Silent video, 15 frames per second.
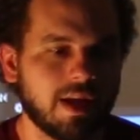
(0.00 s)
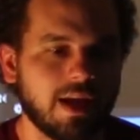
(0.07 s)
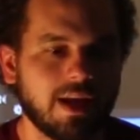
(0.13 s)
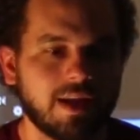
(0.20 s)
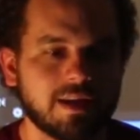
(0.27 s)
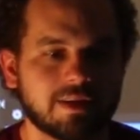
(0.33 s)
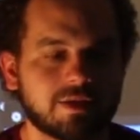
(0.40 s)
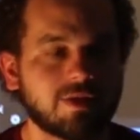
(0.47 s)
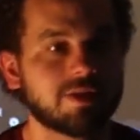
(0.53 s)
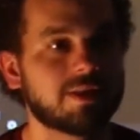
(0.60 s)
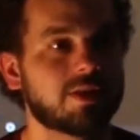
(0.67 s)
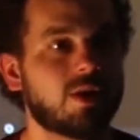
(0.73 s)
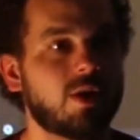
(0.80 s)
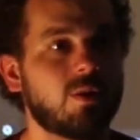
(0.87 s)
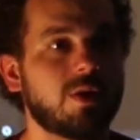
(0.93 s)
And so this is
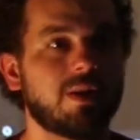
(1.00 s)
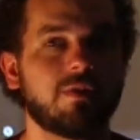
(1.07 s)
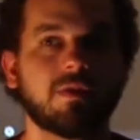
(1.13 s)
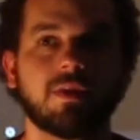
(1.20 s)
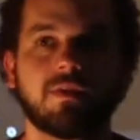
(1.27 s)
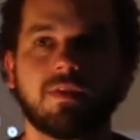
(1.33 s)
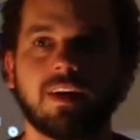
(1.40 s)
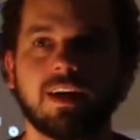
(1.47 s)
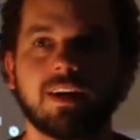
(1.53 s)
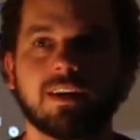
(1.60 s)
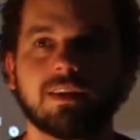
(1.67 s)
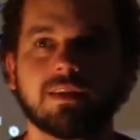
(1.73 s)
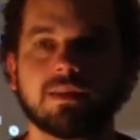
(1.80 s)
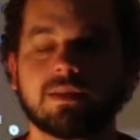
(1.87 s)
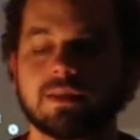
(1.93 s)
all we've
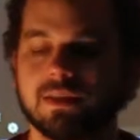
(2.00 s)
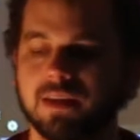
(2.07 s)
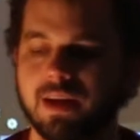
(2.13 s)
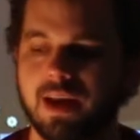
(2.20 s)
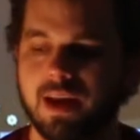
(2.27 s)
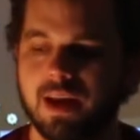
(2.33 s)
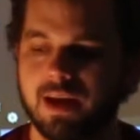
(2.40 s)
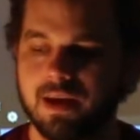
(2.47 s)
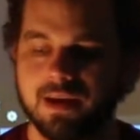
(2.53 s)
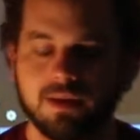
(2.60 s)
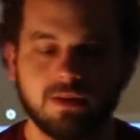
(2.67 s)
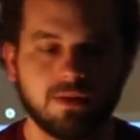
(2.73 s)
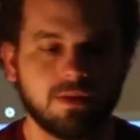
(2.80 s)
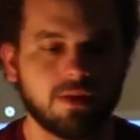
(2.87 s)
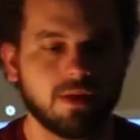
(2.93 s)
defined.
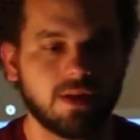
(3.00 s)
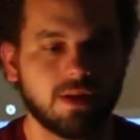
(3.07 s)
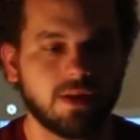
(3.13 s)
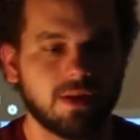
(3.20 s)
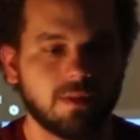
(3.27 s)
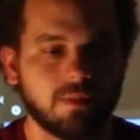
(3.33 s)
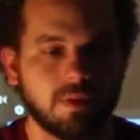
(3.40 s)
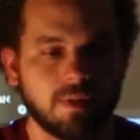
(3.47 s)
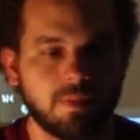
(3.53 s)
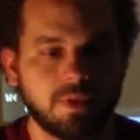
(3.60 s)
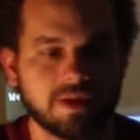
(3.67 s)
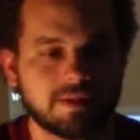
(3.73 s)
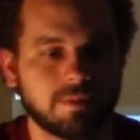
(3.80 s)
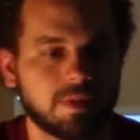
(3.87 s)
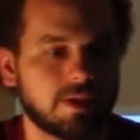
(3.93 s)
And the
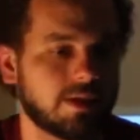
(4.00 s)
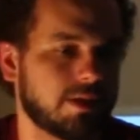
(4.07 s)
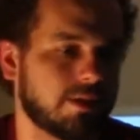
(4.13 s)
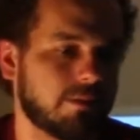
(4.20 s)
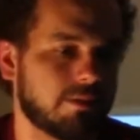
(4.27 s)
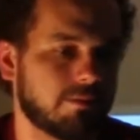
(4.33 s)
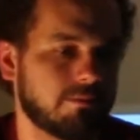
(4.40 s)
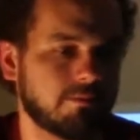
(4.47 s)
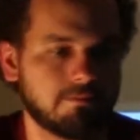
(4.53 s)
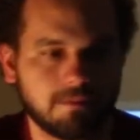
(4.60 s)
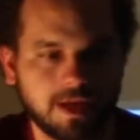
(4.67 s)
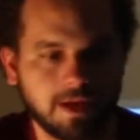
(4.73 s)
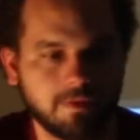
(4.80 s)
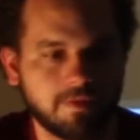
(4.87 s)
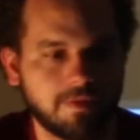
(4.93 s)
Prisma
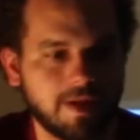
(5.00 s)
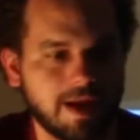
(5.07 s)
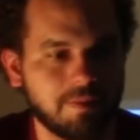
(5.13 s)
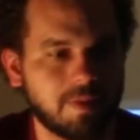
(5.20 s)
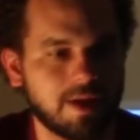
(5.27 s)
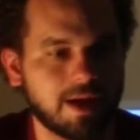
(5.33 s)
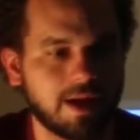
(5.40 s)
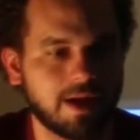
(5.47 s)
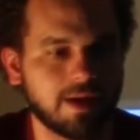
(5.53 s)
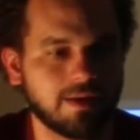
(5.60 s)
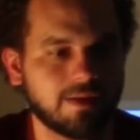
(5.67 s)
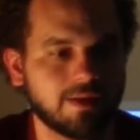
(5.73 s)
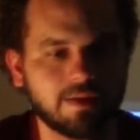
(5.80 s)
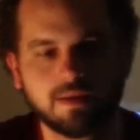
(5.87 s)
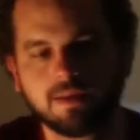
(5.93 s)
kind of API
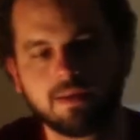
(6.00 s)
that